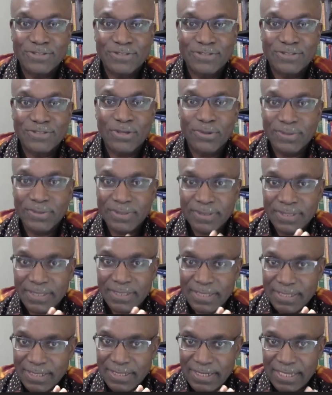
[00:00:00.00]
So
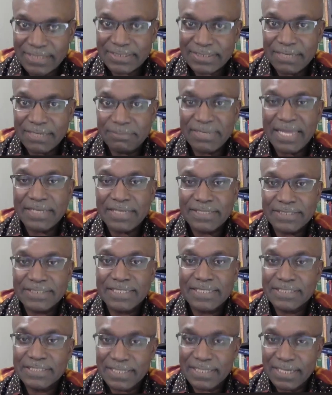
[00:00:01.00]
let's keep that
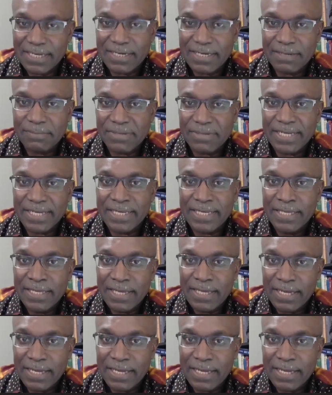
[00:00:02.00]
distinction clear in our mind.